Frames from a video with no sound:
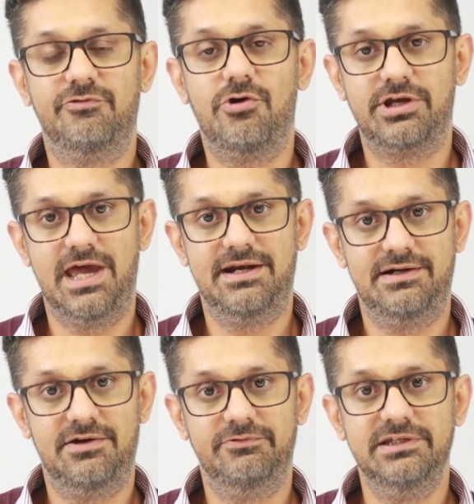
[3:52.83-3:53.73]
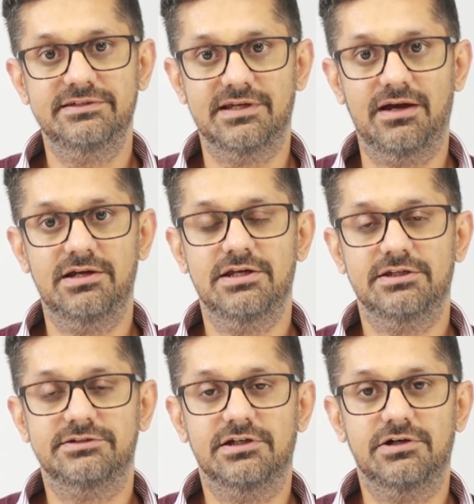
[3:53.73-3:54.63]
for Canada visa.
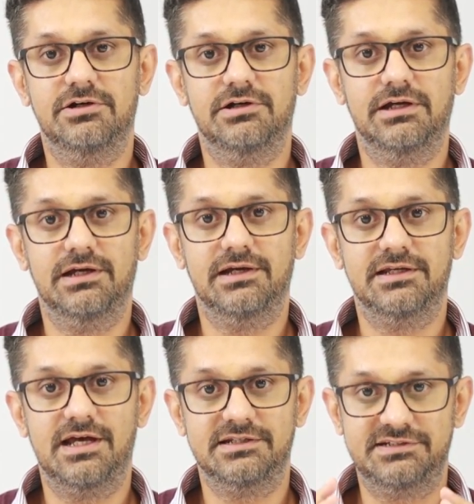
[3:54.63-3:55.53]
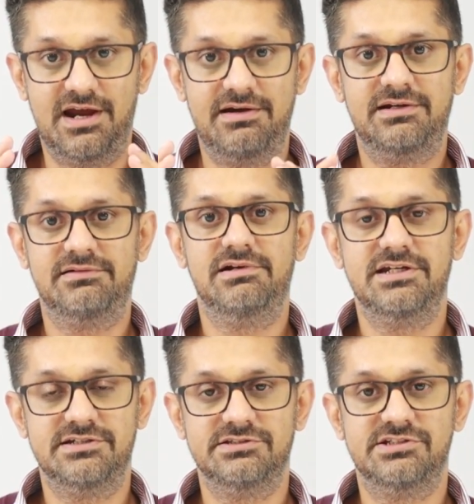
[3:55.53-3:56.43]
So a direct
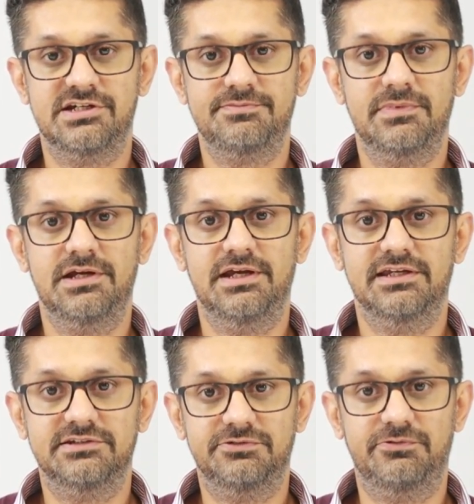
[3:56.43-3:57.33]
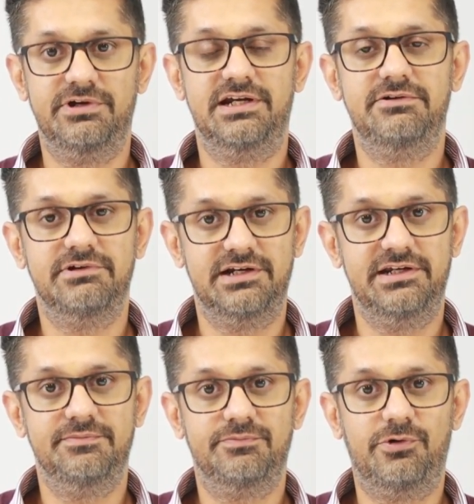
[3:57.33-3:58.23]
relationship is very, very
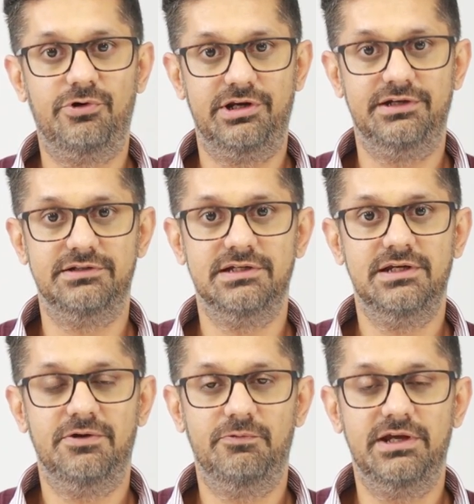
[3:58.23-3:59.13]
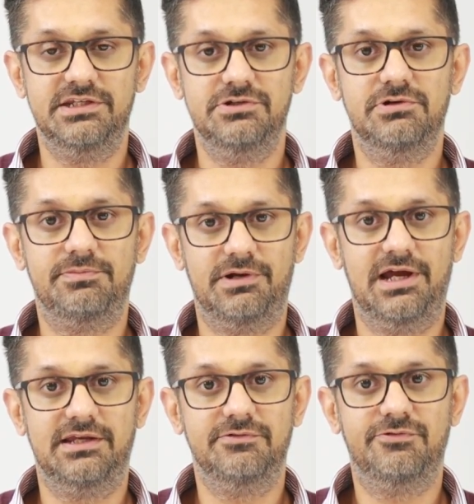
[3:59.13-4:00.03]
important when you're
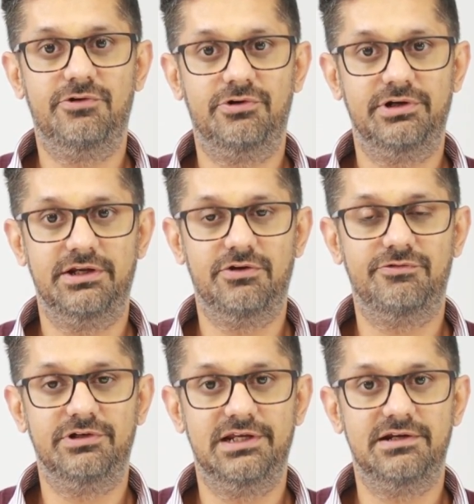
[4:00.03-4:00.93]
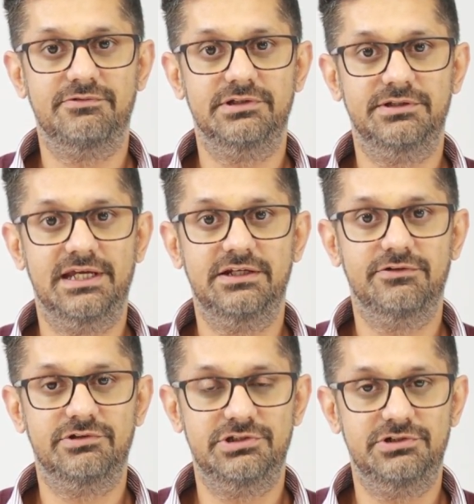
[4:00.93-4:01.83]
applying for an offer letter with any
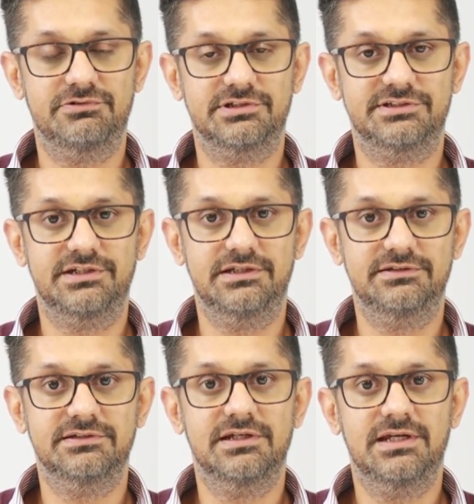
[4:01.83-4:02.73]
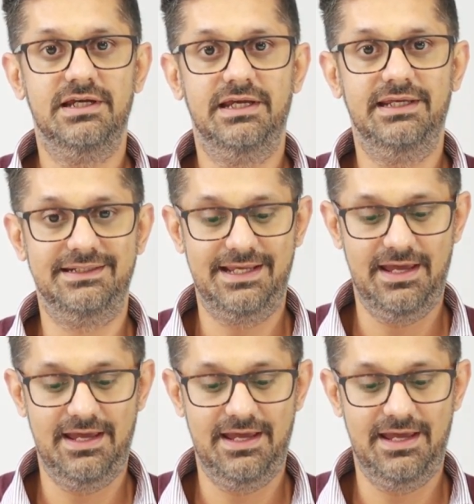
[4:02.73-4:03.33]
of the universities in